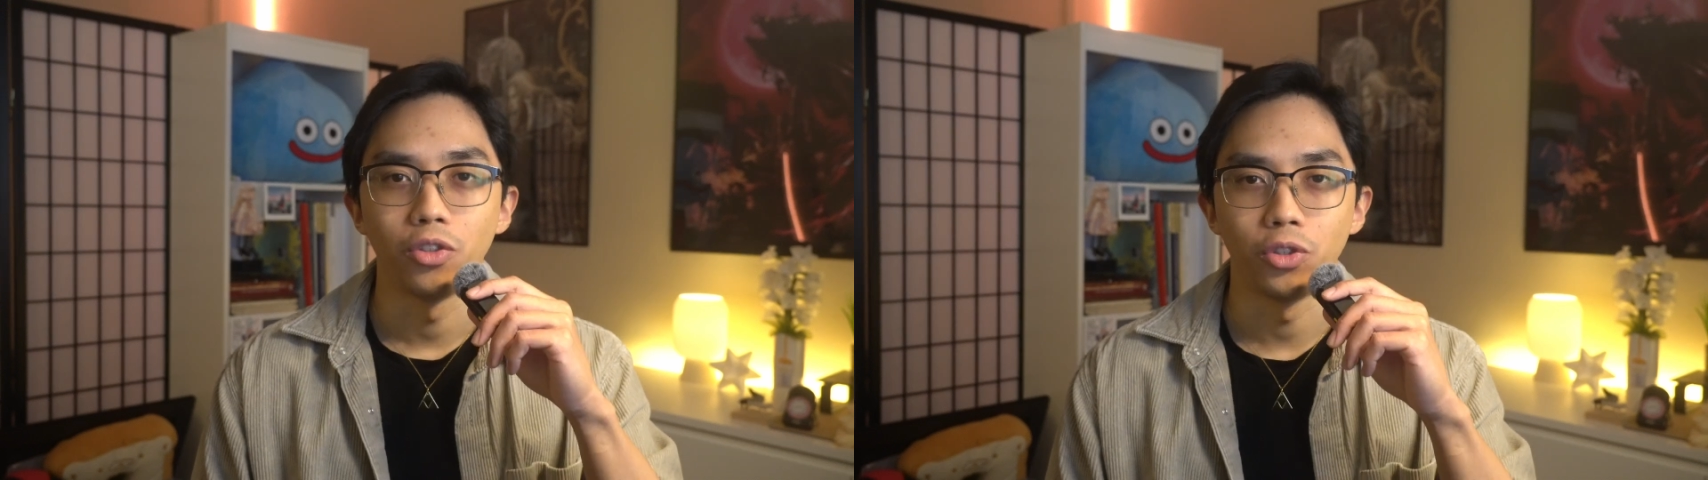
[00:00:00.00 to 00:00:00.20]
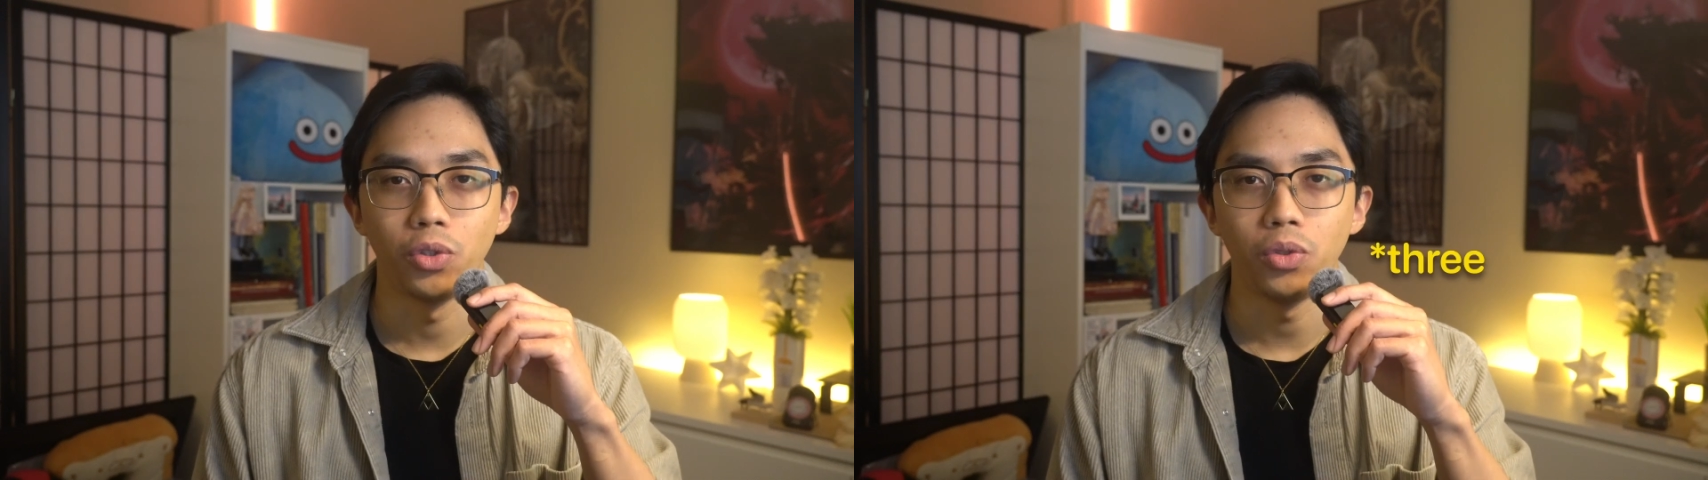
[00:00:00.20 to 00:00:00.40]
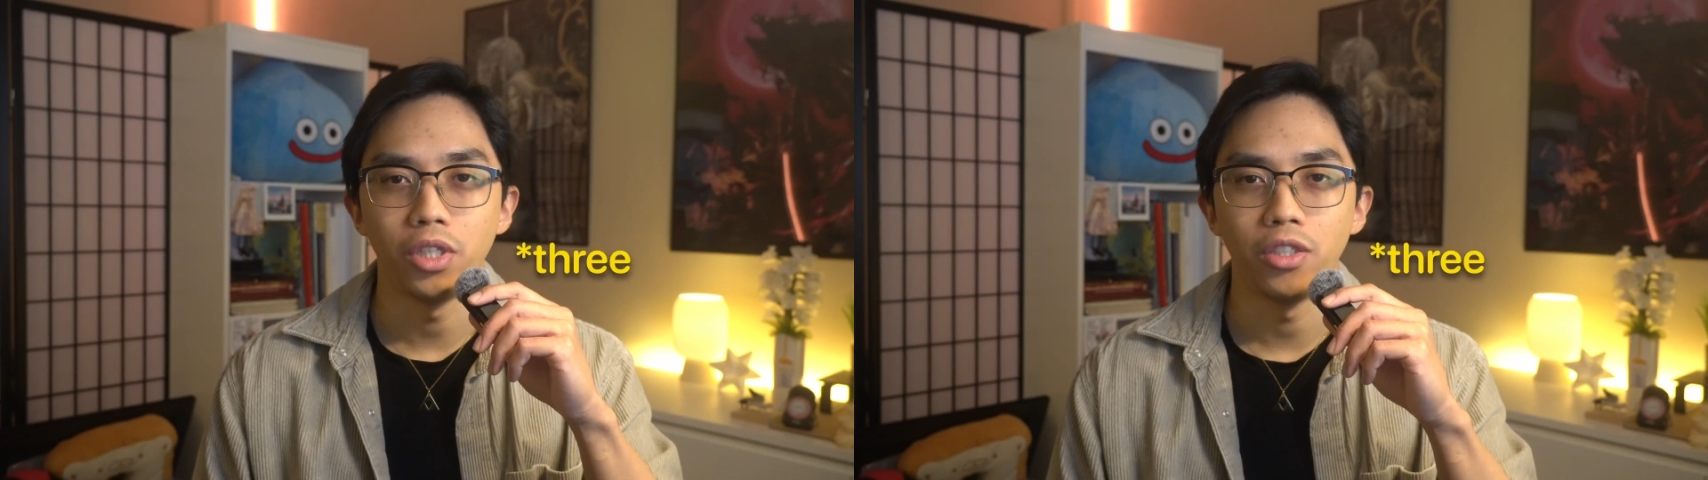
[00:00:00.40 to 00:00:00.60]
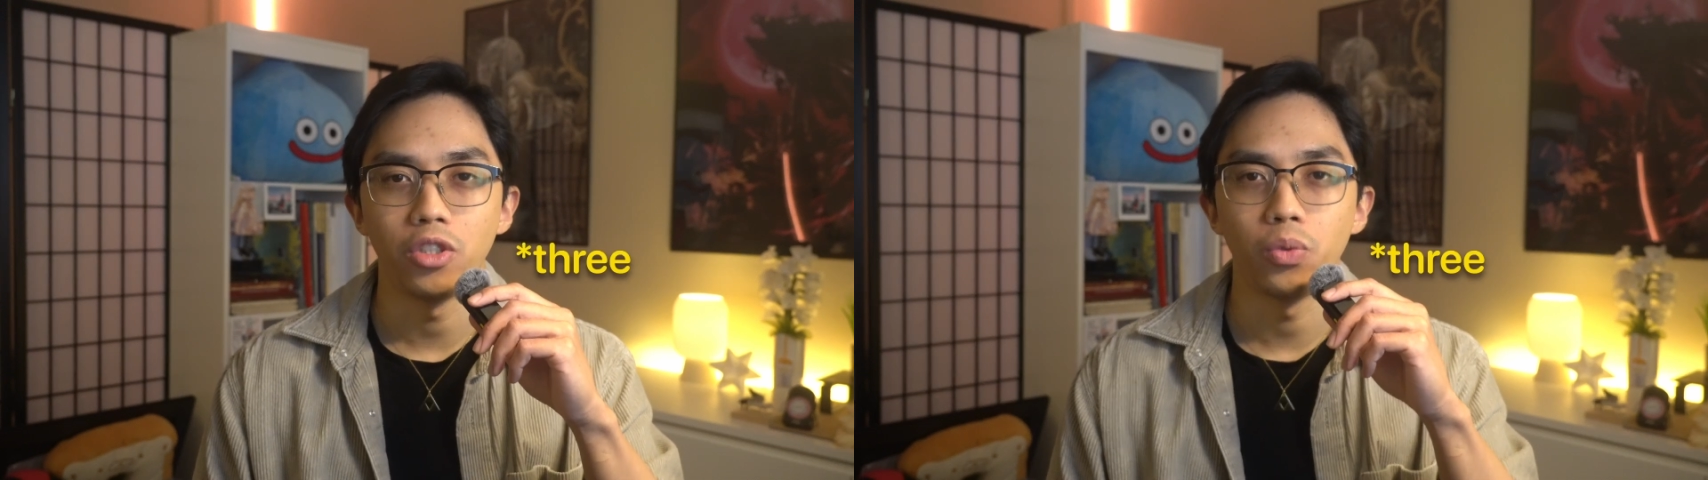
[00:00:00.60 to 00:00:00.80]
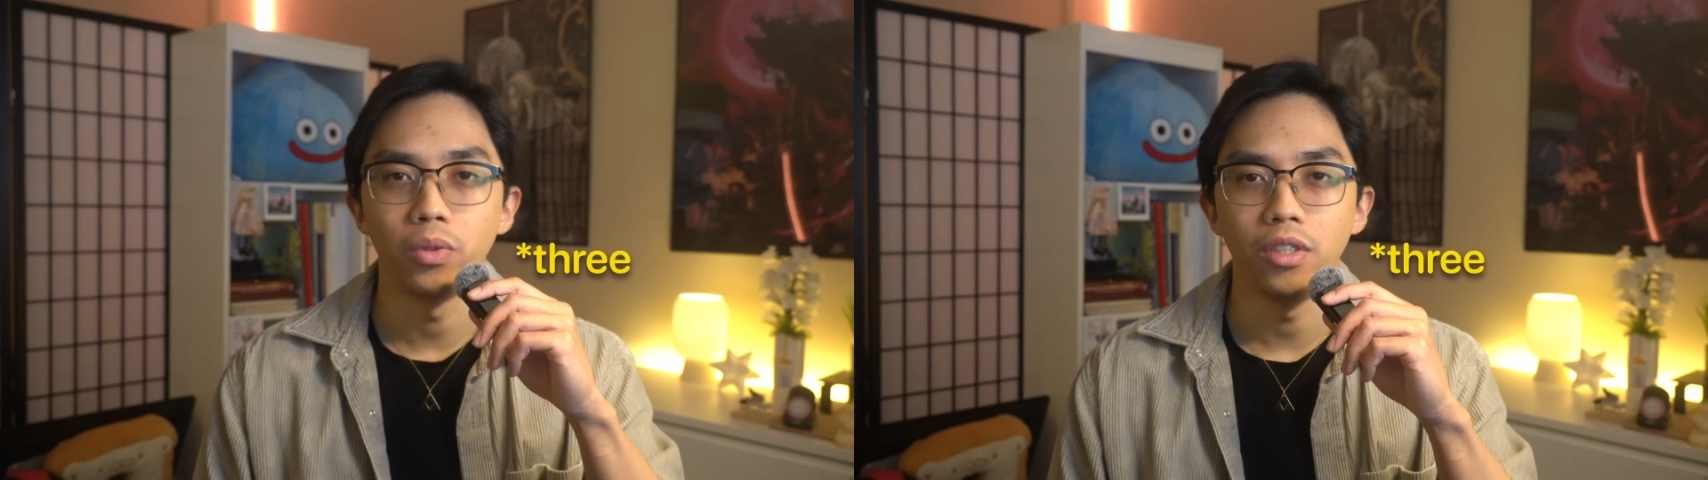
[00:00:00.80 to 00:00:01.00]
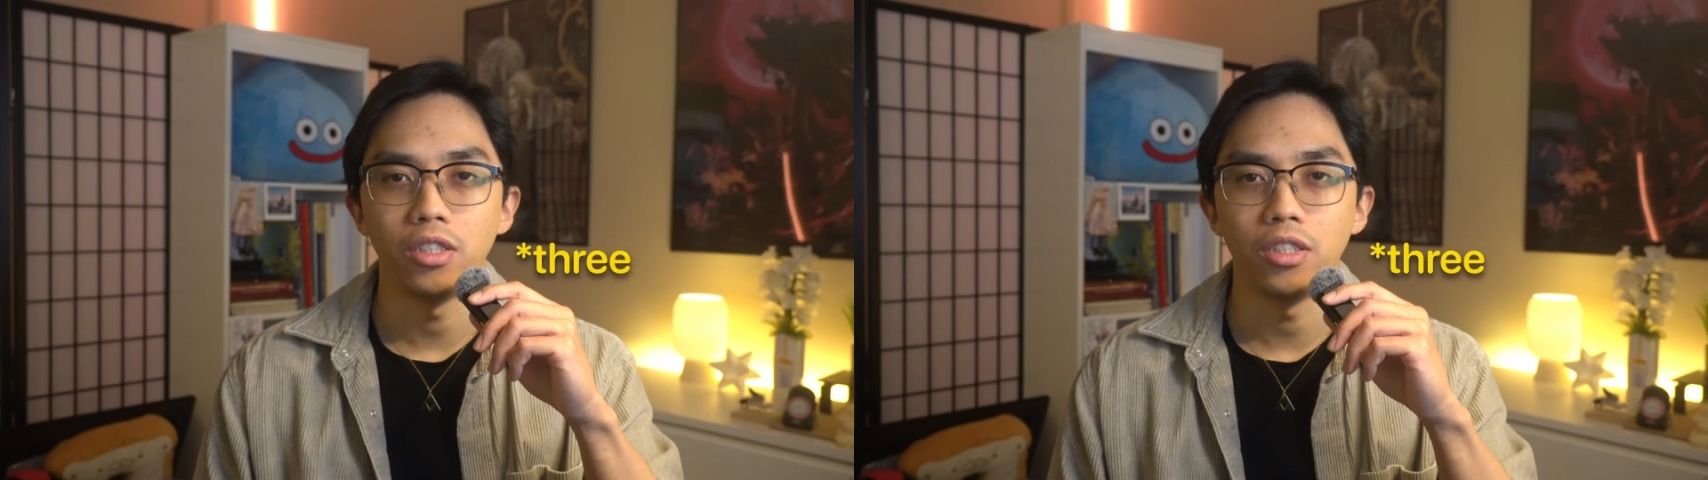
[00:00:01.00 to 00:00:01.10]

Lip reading: There's 2 changes we'll need